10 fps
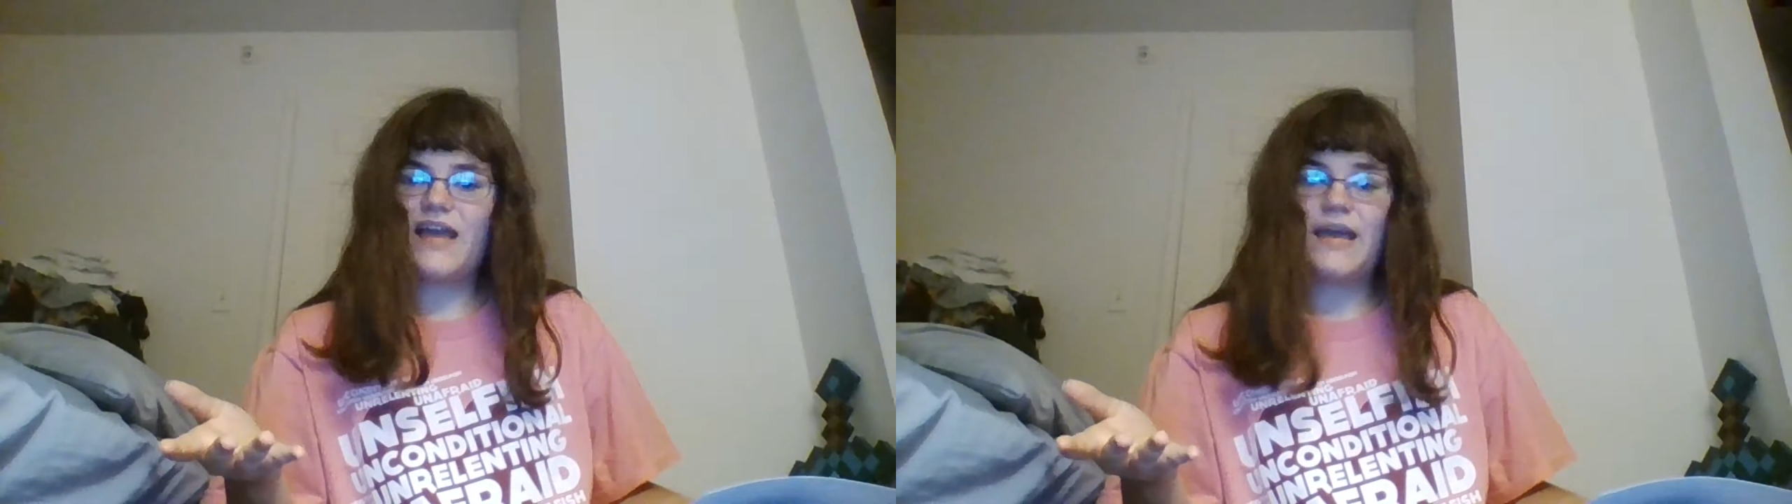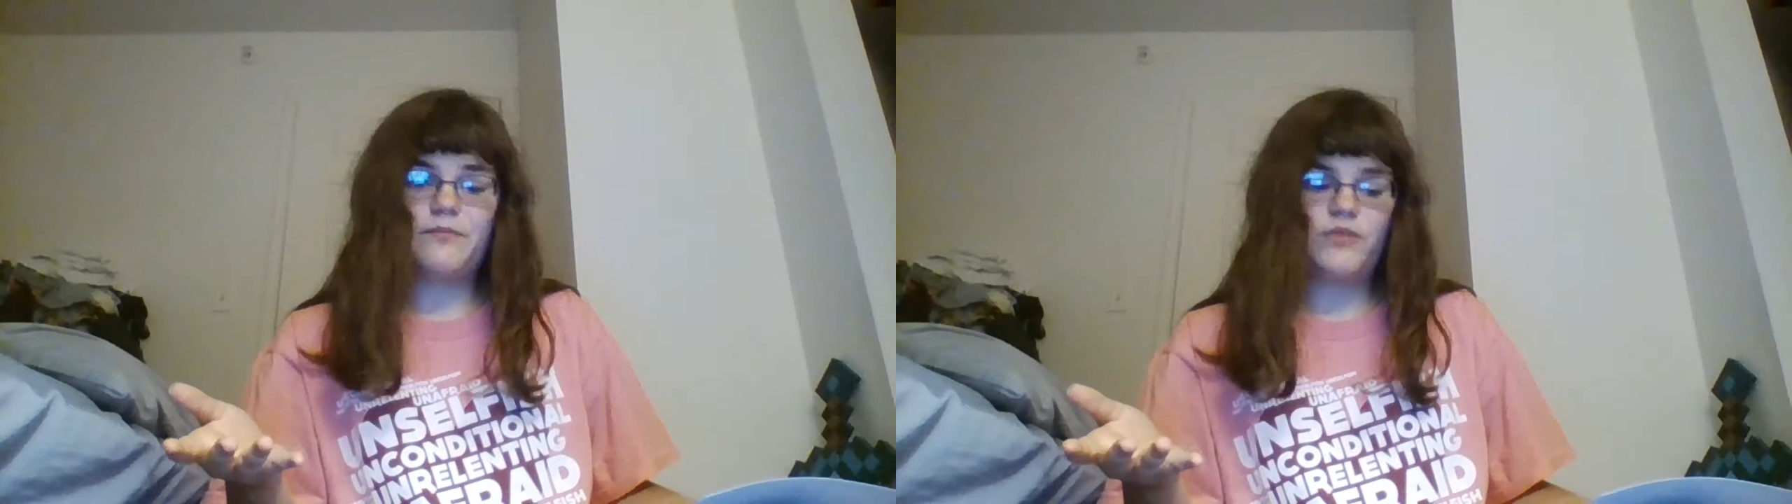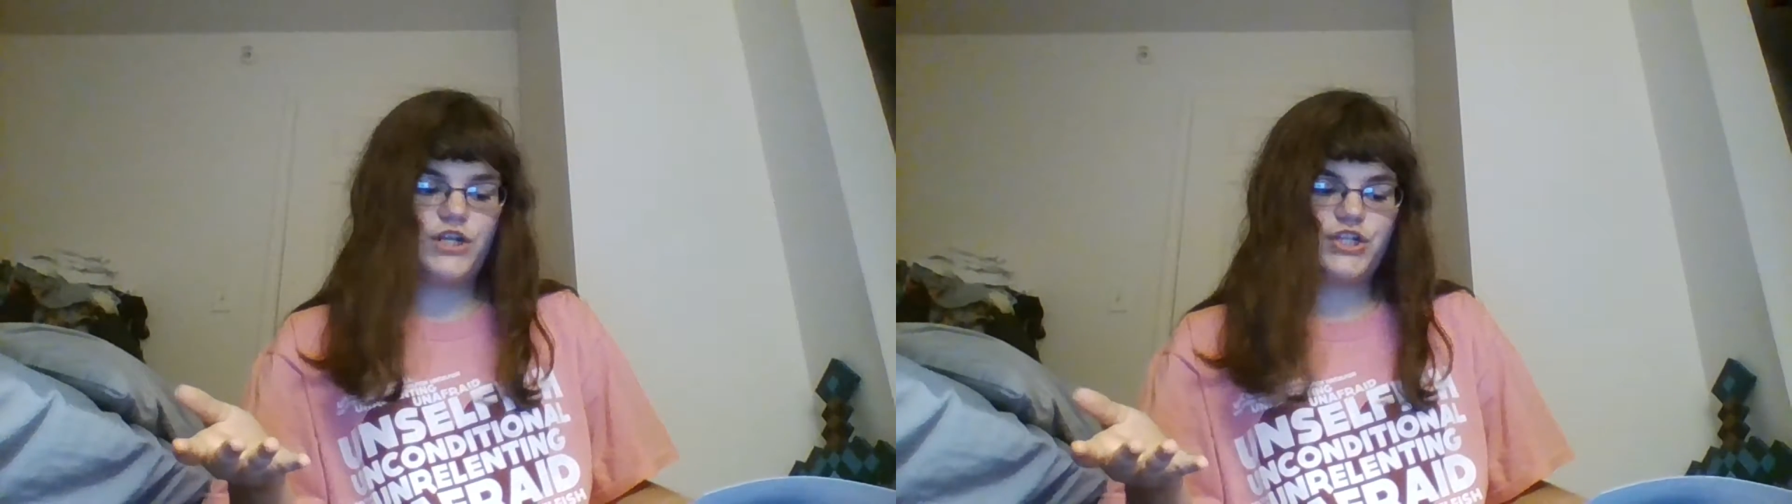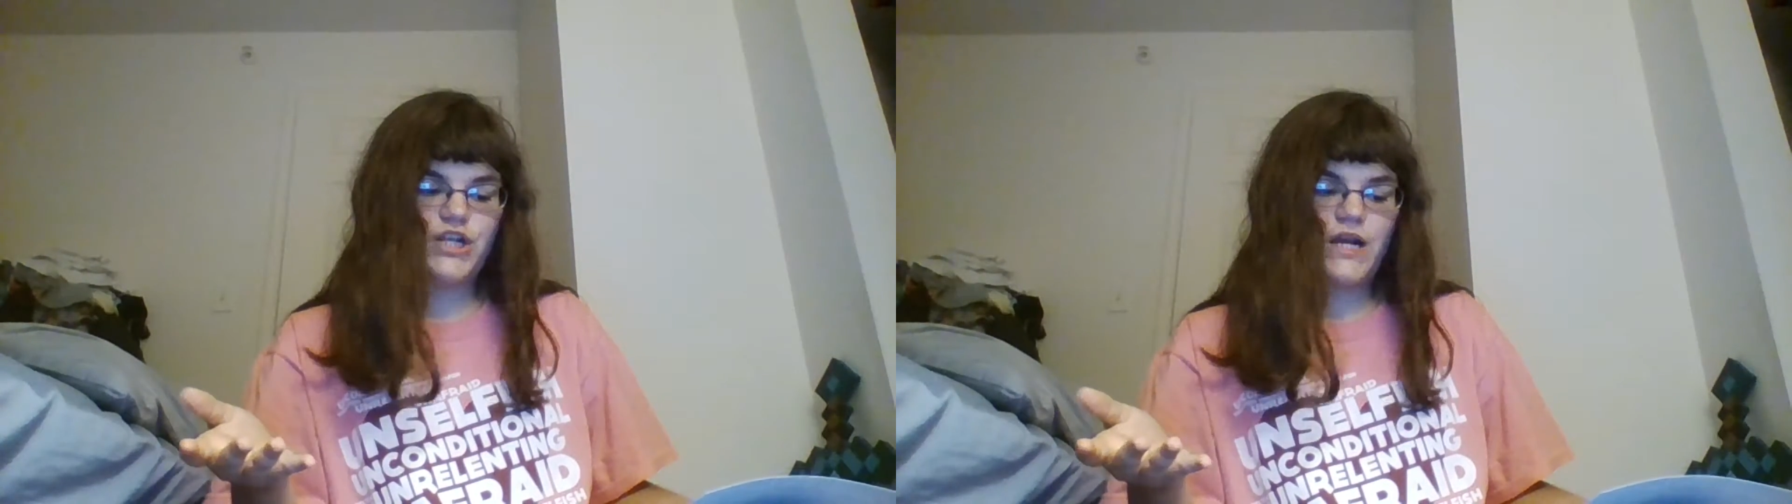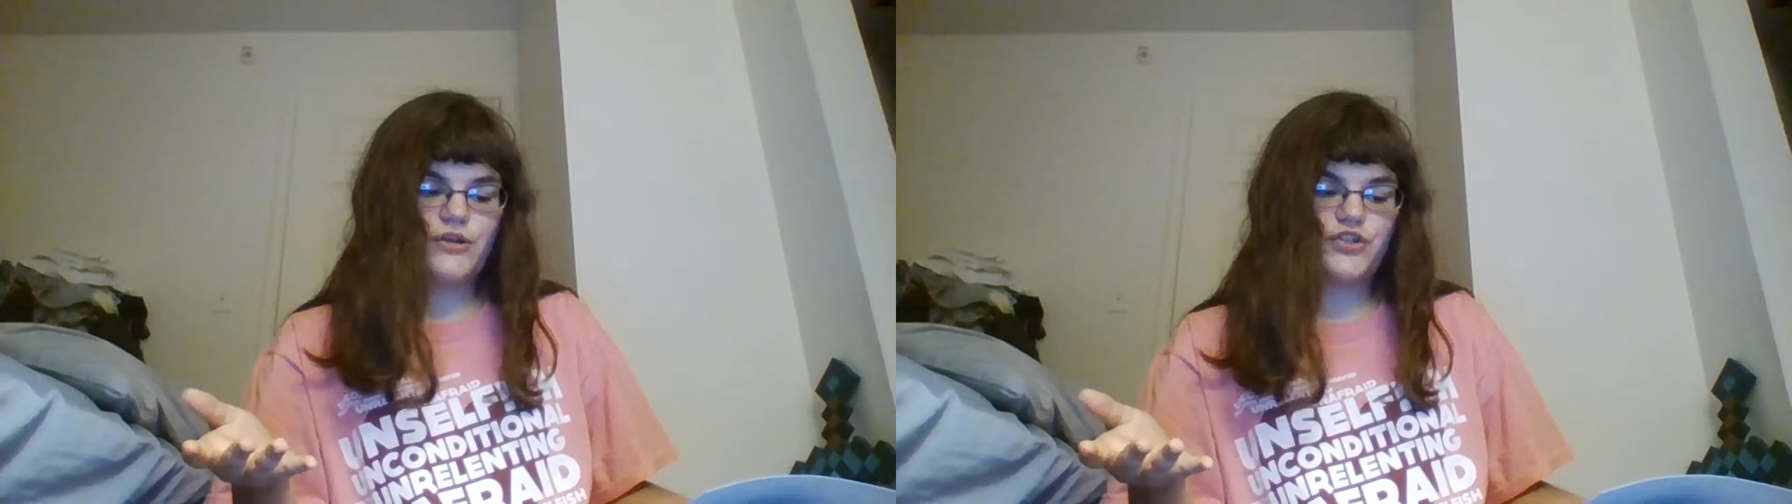I'm pretty
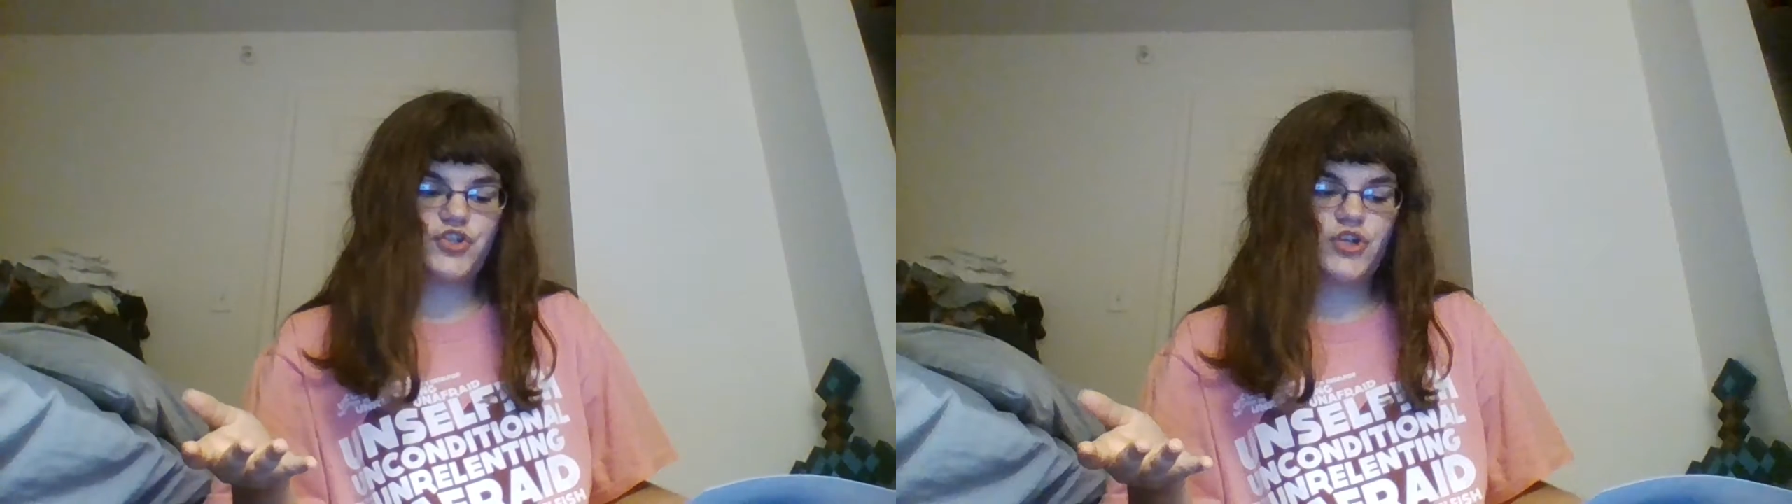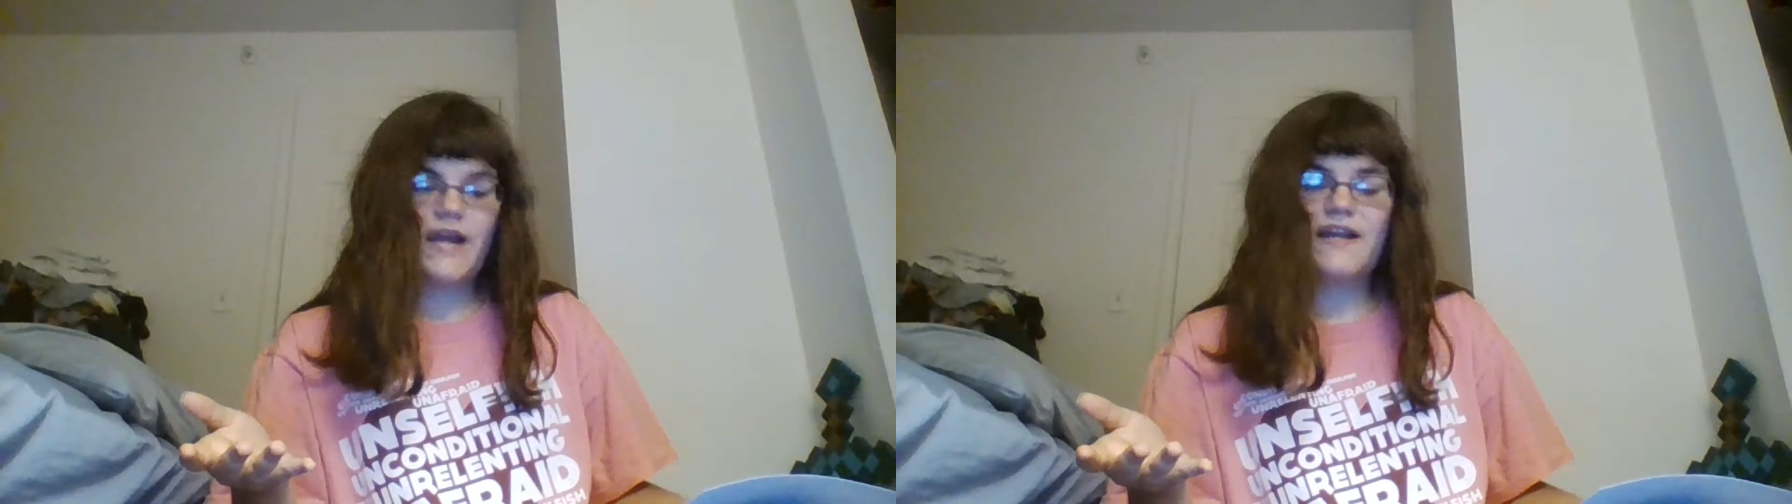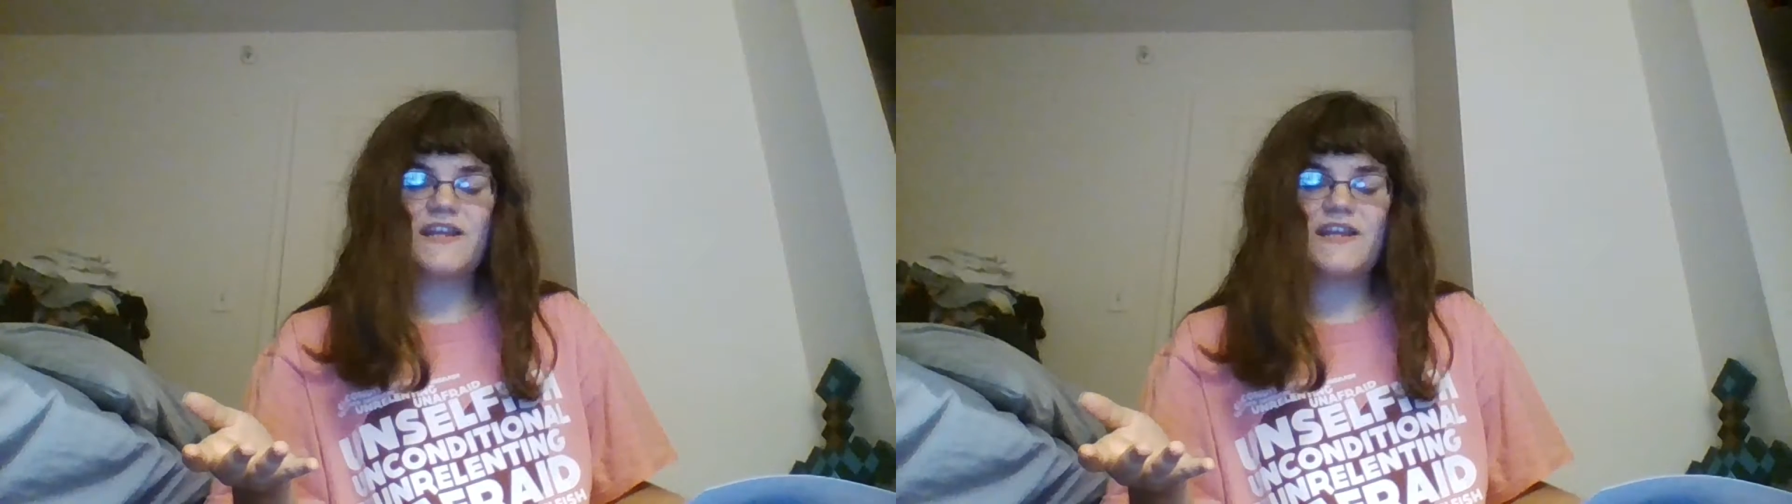sure I was trying